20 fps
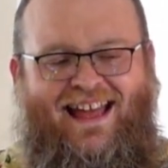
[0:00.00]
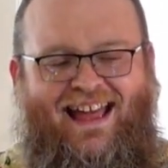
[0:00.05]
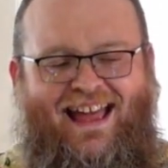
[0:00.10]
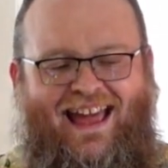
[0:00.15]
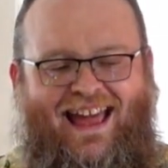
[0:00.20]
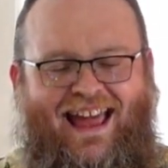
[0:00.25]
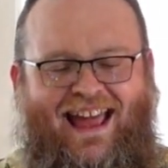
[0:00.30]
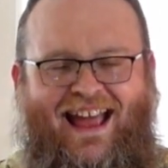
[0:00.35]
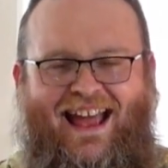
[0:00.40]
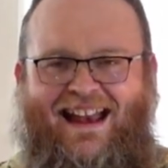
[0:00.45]

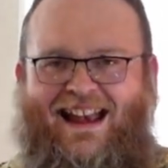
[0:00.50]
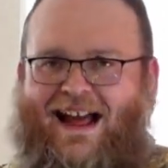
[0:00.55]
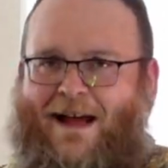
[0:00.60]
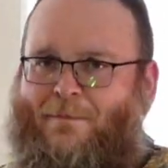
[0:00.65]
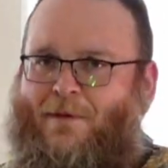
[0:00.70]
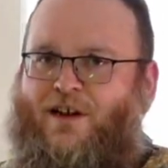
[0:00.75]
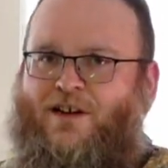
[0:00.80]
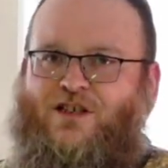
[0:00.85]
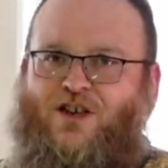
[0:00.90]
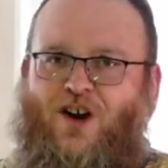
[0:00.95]
And
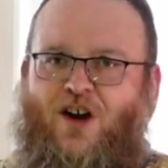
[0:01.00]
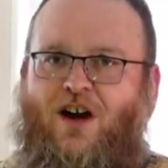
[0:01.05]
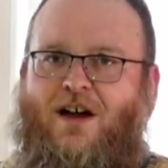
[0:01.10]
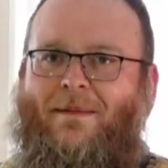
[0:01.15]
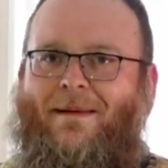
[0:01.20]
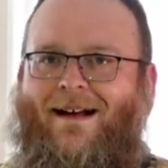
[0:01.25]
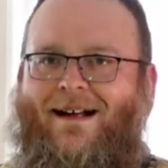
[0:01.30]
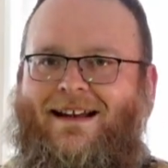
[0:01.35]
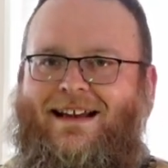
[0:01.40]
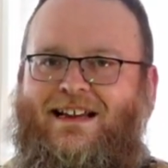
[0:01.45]
I'm going to talk
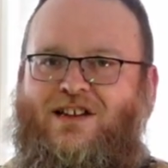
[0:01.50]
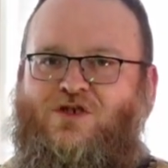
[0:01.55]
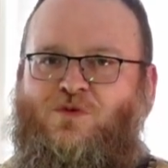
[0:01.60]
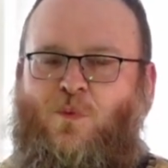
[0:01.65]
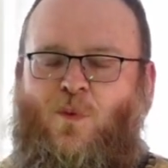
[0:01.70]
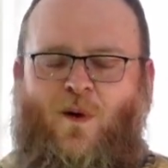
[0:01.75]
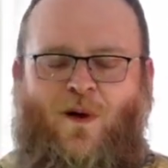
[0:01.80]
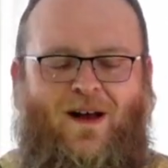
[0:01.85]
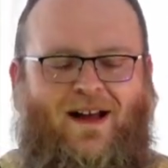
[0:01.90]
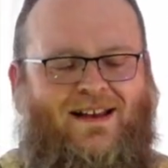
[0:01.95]
about each
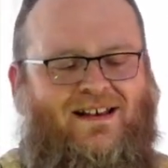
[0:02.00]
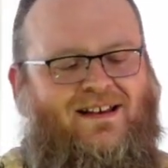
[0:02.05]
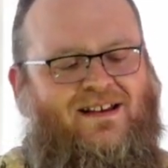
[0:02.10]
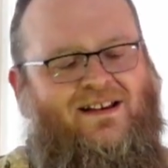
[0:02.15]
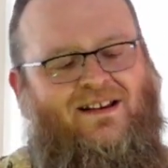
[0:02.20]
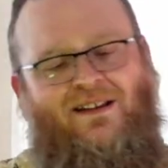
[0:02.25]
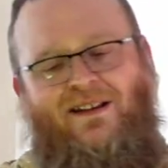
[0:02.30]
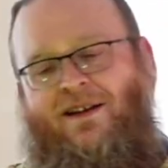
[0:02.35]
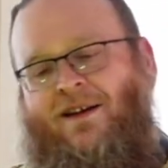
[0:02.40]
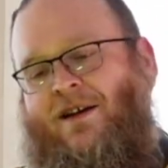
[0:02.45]
one,
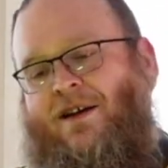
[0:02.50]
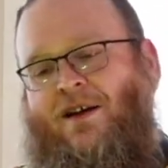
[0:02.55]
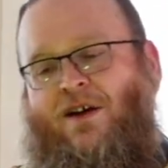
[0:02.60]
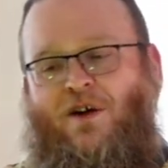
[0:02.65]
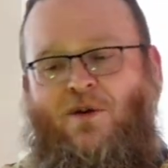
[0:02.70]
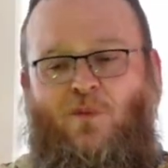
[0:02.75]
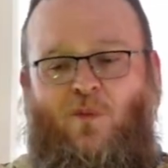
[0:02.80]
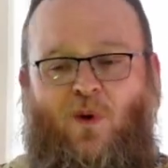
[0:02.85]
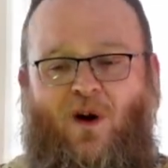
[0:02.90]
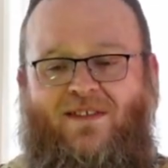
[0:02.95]

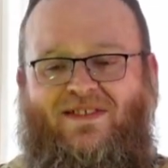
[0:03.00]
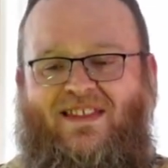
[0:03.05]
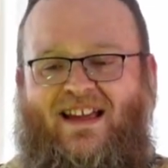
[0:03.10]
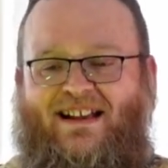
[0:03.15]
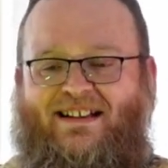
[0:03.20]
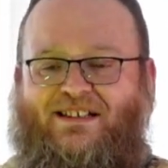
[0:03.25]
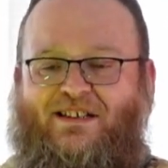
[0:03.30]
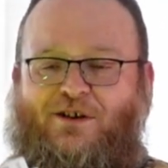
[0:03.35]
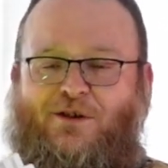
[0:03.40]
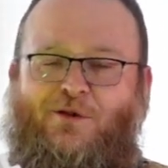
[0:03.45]
what they
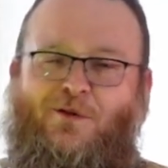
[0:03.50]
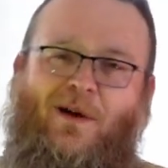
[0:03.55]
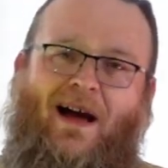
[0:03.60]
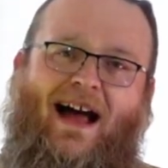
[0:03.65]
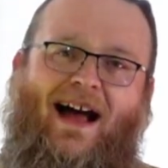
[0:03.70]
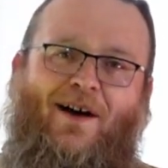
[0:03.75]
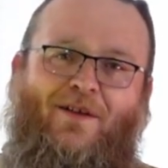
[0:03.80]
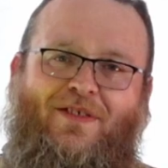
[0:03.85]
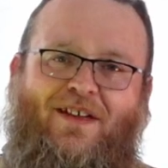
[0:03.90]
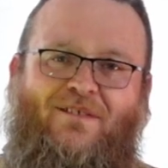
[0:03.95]
do,
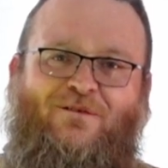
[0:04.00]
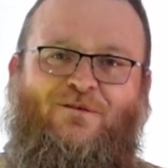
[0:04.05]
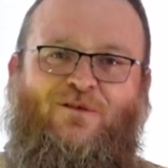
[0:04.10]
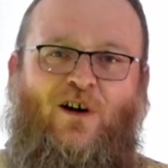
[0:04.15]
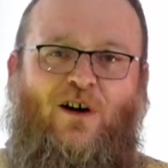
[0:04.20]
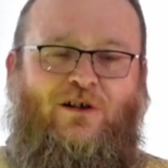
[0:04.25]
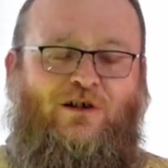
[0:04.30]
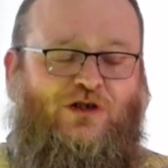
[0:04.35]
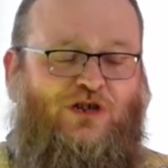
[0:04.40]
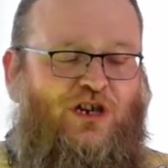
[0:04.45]
how they
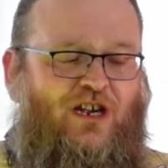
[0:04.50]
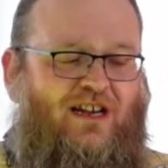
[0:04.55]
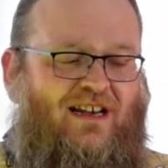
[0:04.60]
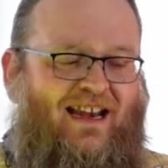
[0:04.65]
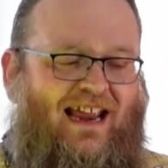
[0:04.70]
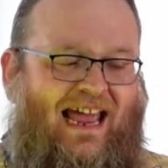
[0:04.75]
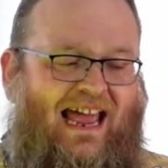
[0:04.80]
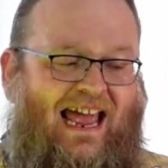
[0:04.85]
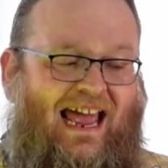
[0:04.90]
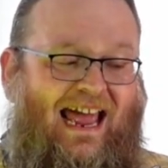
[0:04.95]

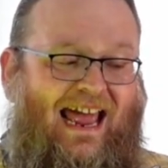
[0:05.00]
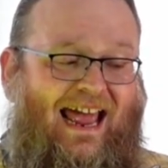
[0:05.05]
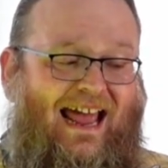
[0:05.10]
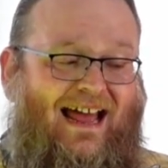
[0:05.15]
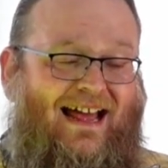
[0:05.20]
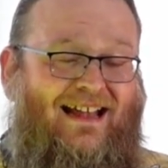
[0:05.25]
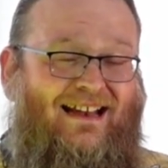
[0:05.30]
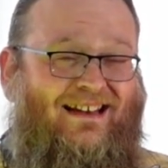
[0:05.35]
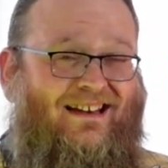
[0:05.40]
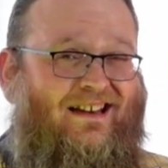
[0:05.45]
function,
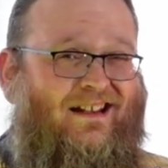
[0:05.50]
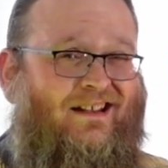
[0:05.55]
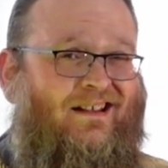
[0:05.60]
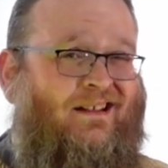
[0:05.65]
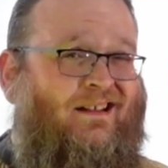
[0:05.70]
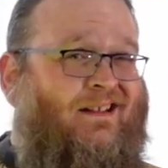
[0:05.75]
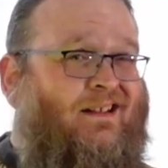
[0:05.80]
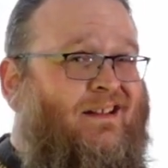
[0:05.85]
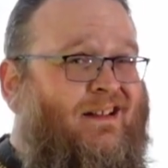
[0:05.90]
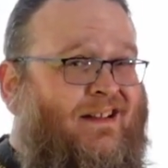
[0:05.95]
and
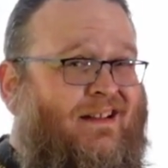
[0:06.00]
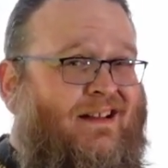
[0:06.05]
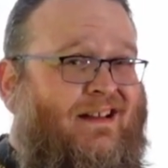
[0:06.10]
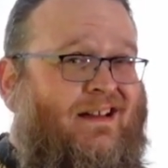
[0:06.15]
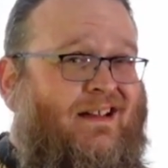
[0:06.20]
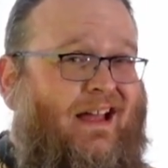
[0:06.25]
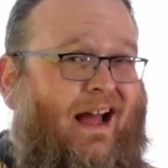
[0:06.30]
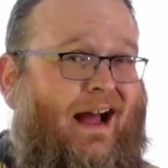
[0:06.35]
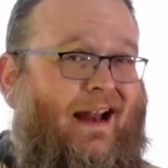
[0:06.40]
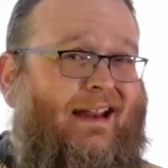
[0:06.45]

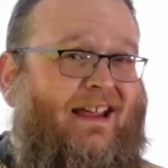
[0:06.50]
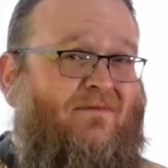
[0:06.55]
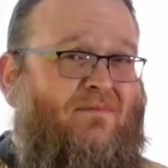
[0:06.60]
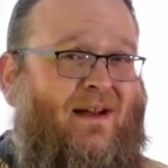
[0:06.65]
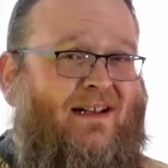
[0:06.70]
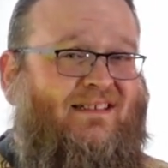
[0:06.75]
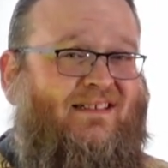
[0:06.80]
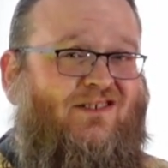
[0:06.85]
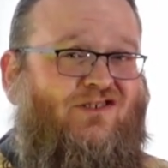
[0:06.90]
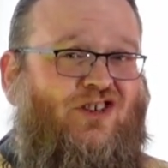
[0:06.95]
kind of give my
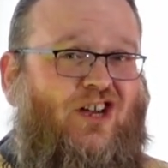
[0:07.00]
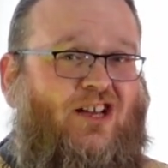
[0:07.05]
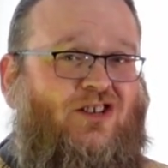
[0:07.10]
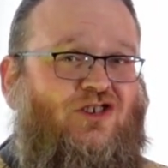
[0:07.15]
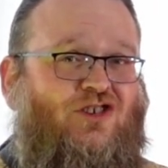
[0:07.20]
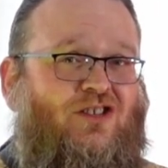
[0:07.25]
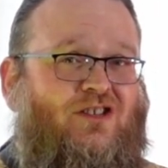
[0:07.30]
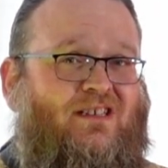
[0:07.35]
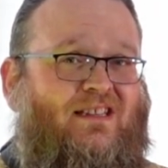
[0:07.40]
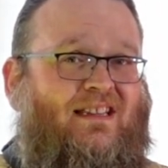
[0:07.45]

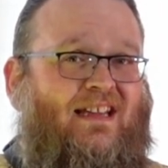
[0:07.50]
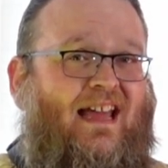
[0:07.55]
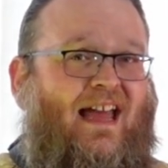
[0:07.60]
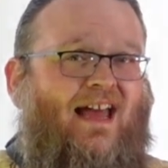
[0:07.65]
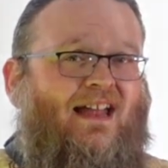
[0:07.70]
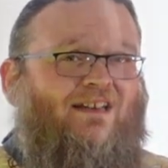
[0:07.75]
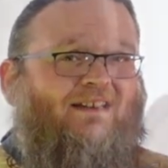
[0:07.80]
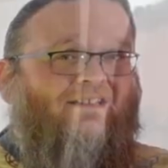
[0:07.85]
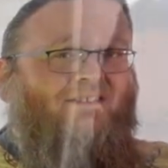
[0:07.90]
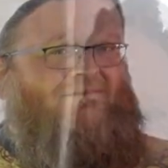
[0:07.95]
suggestions at the
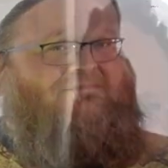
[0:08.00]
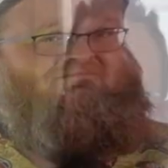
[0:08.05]
end.